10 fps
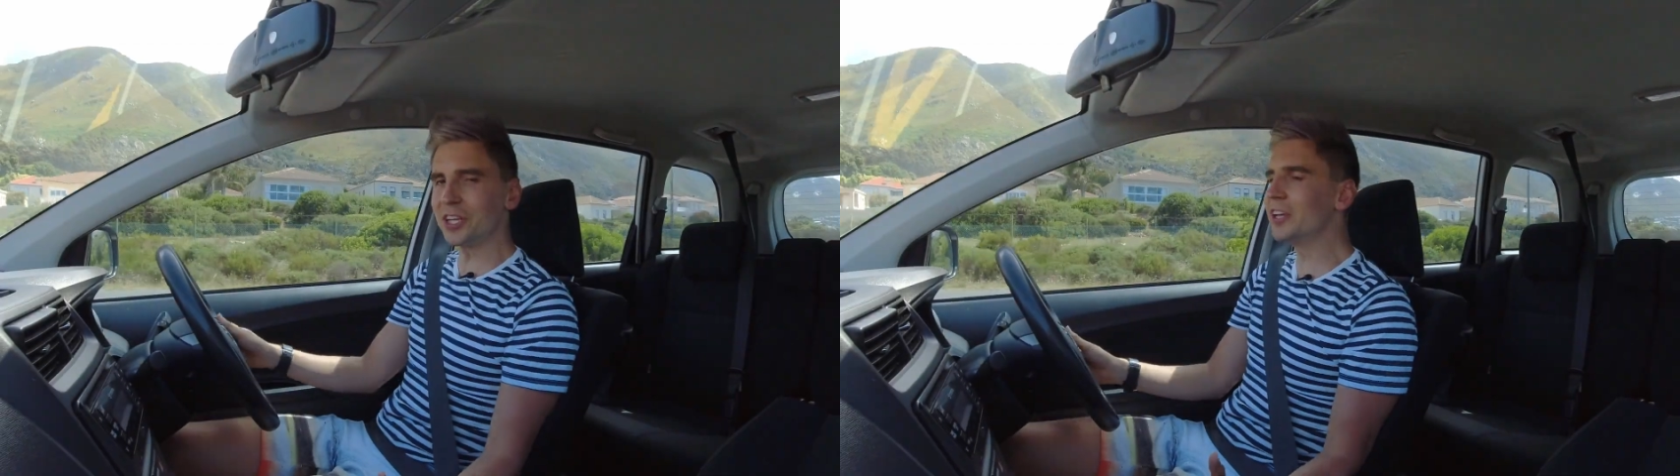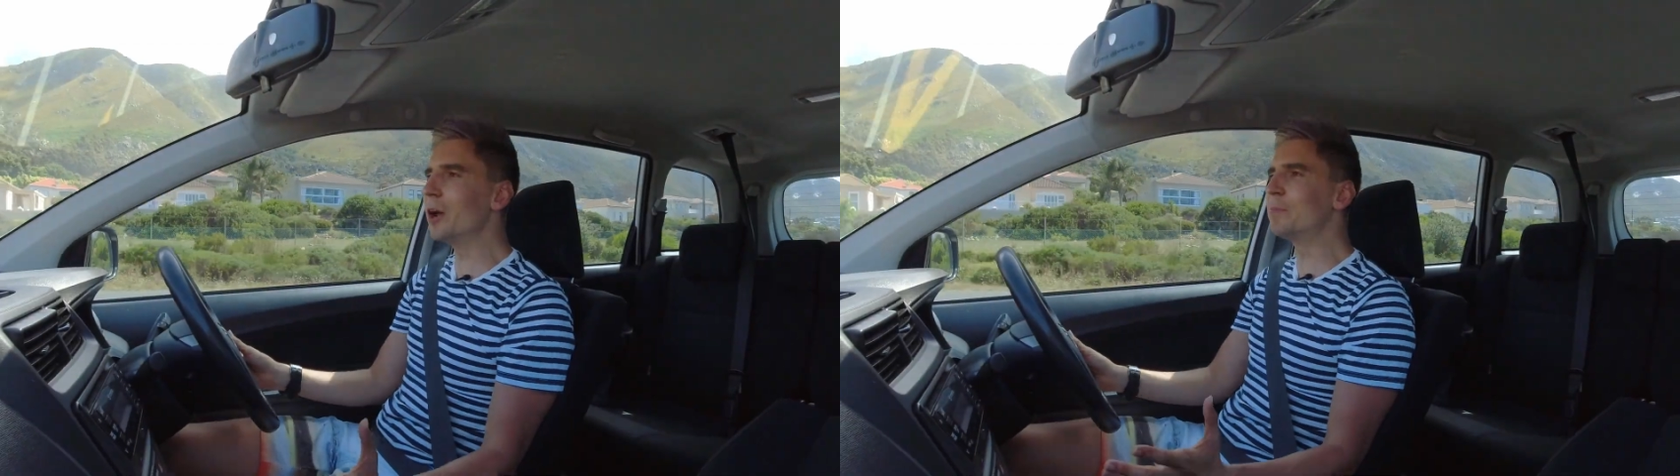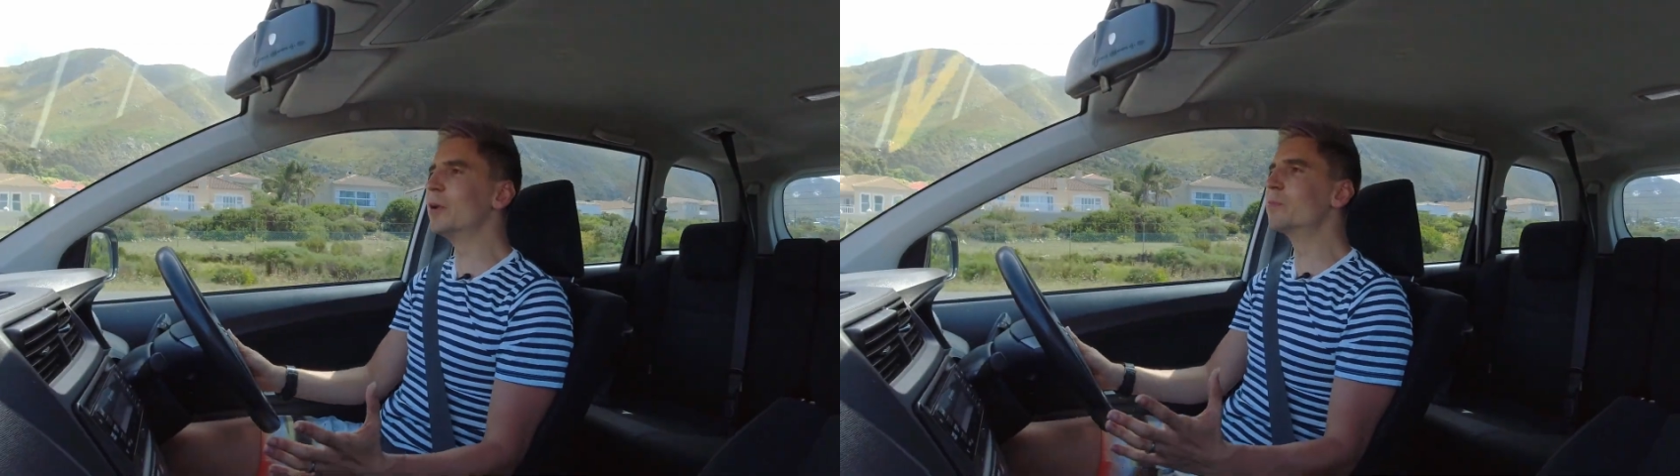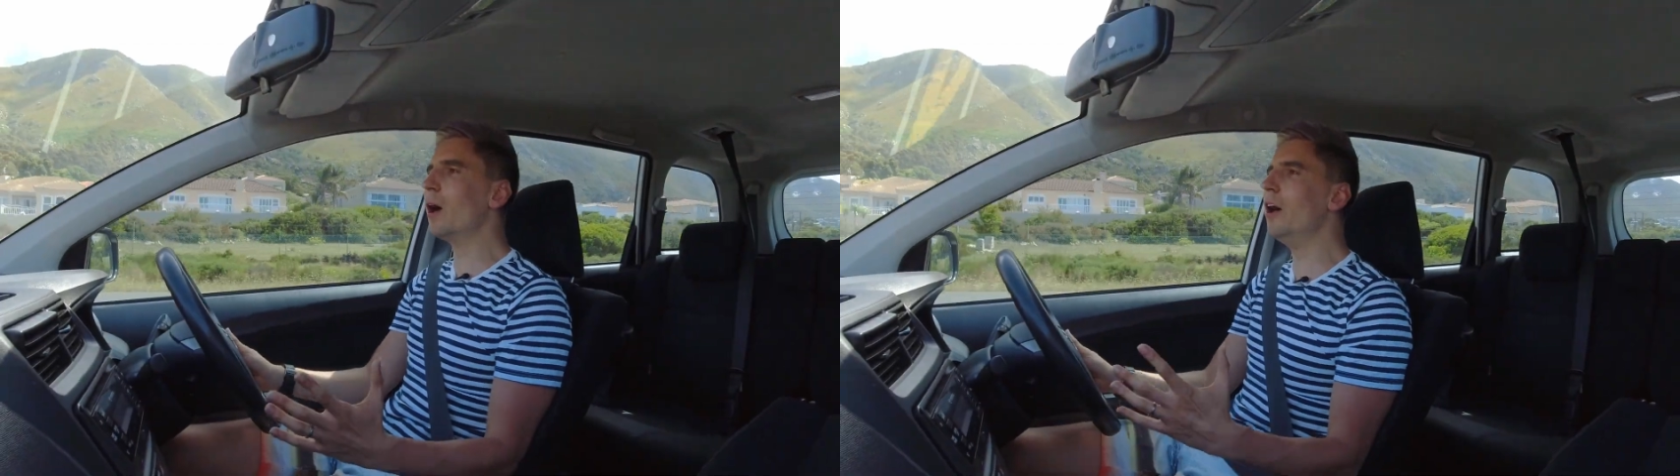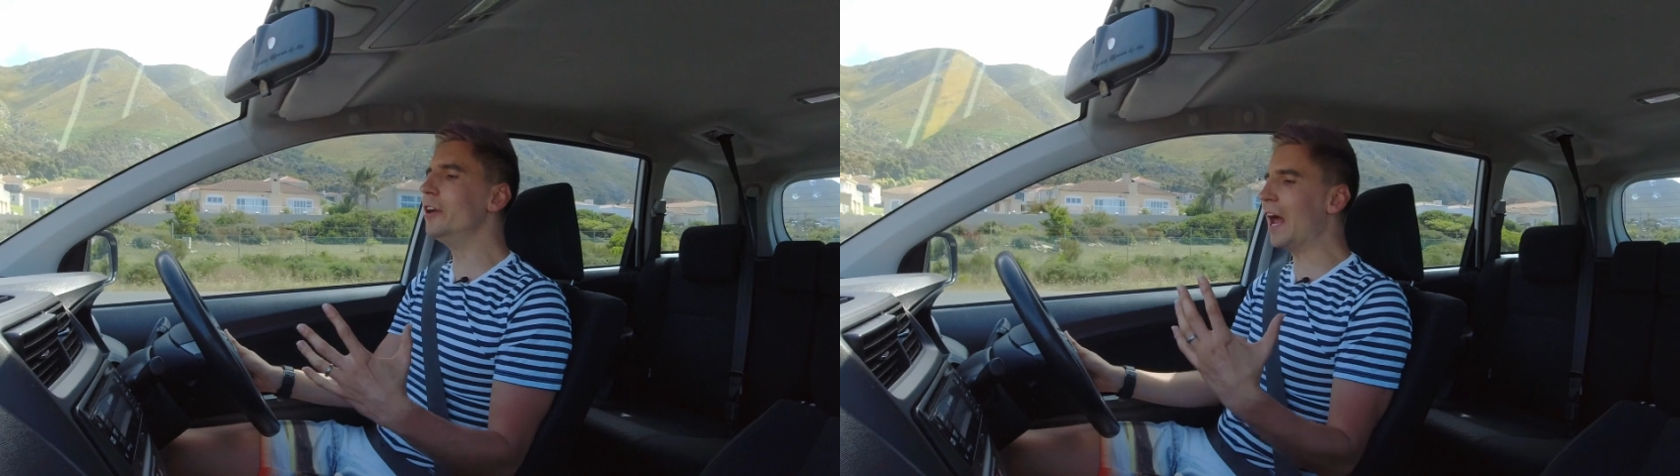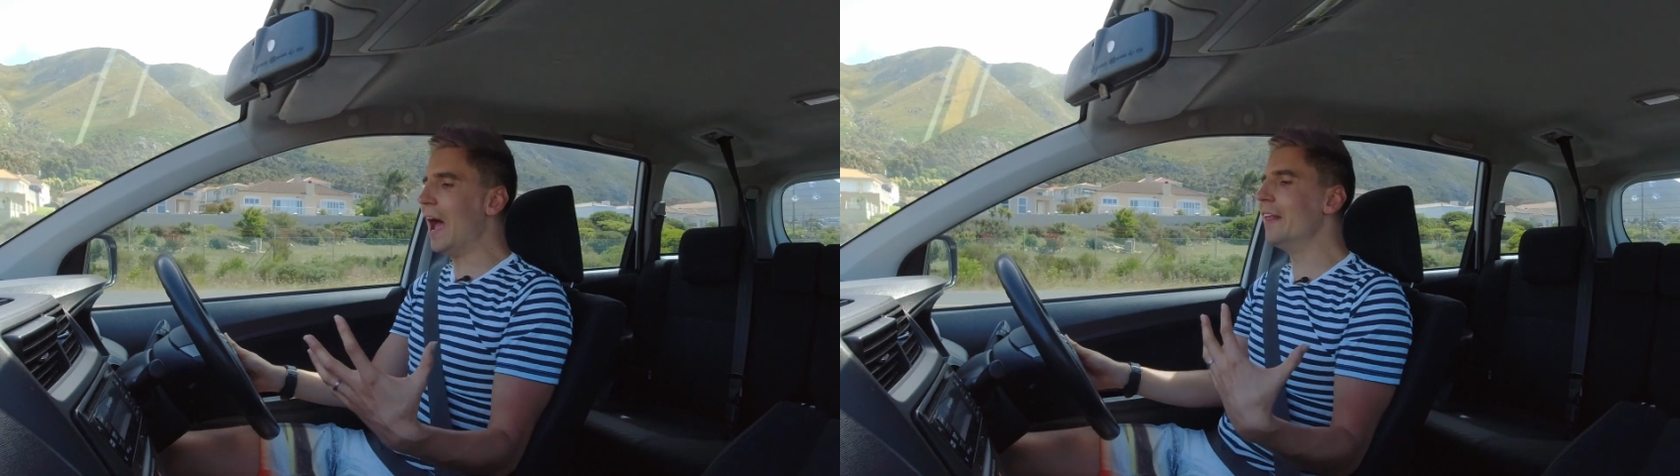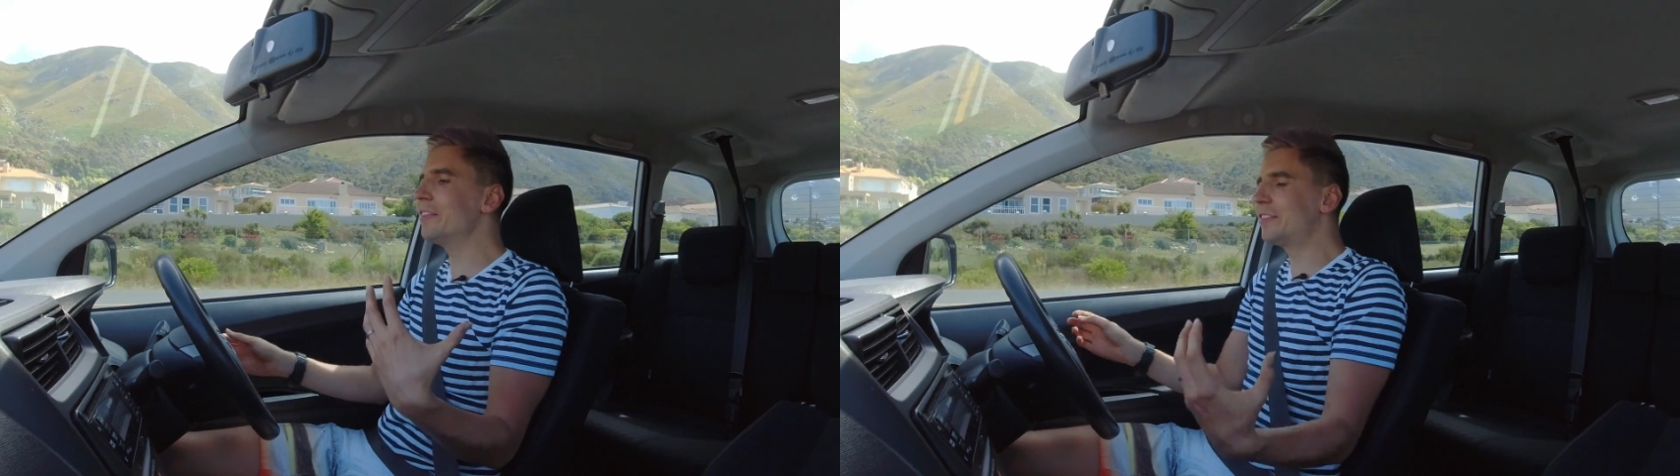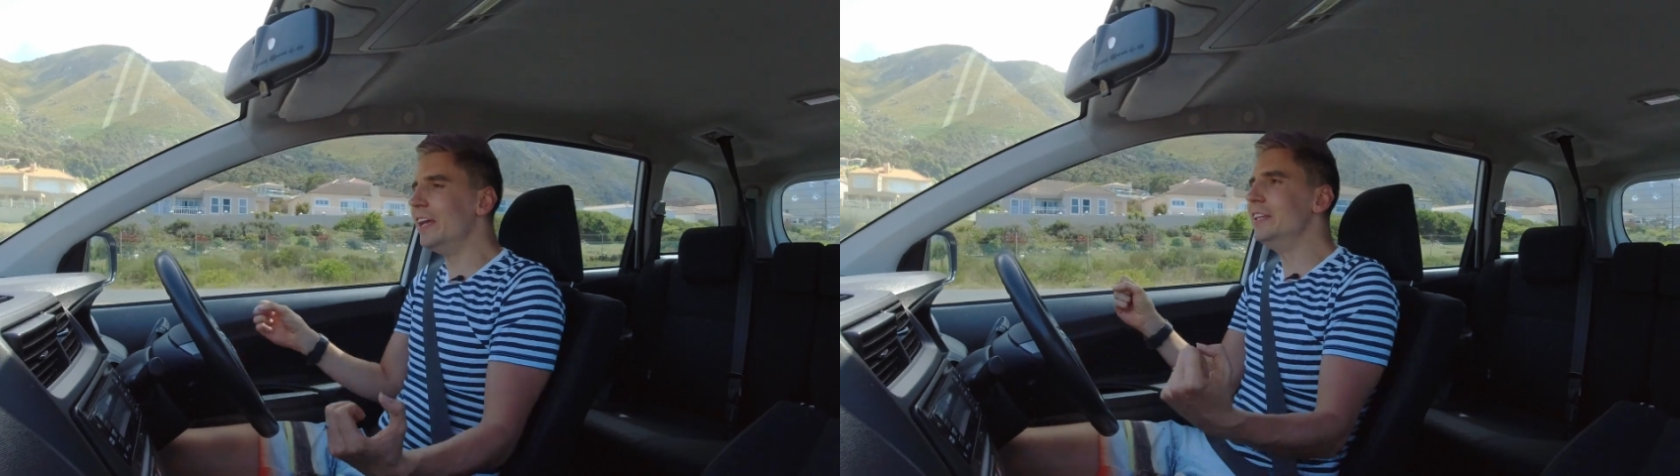on the open road
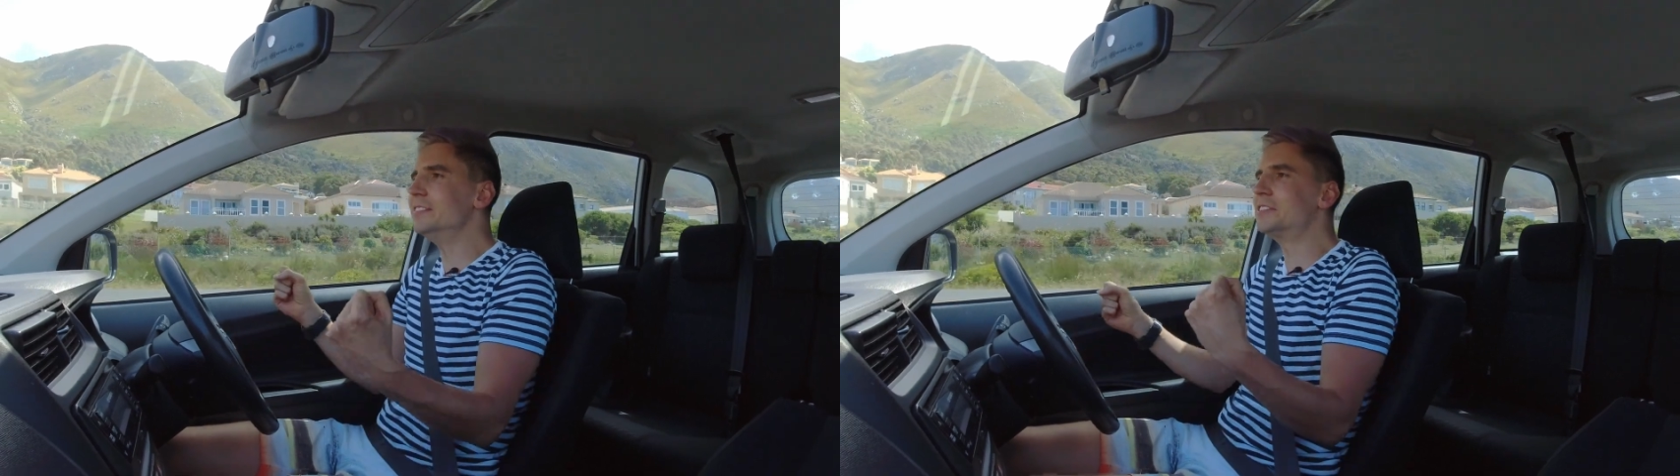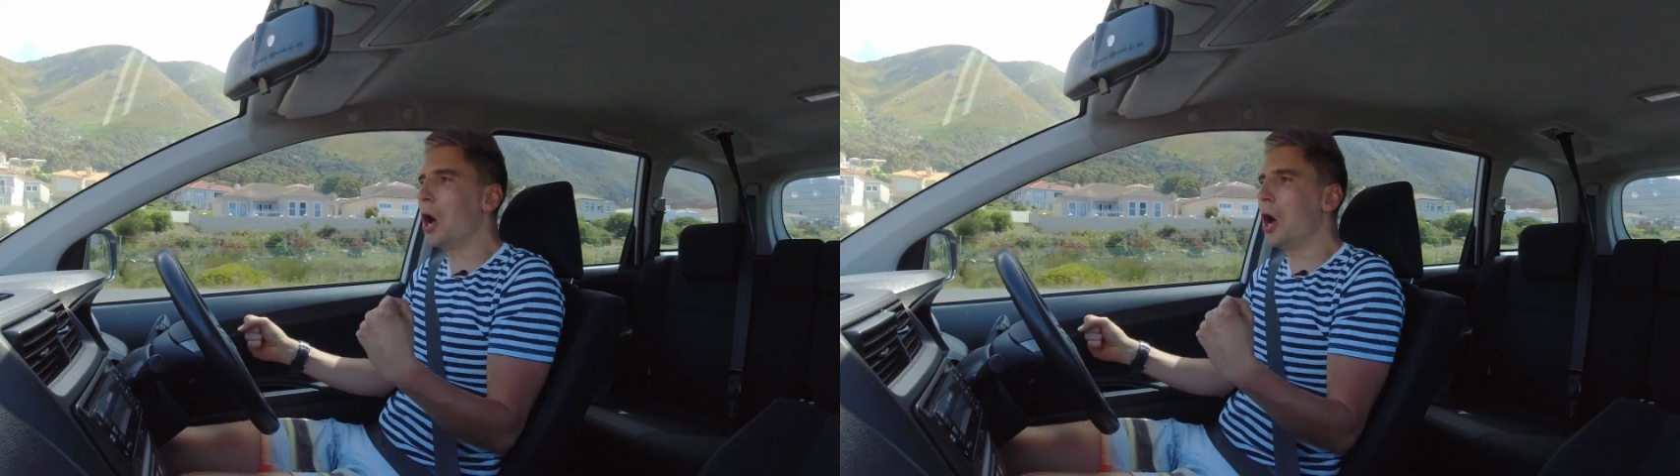and things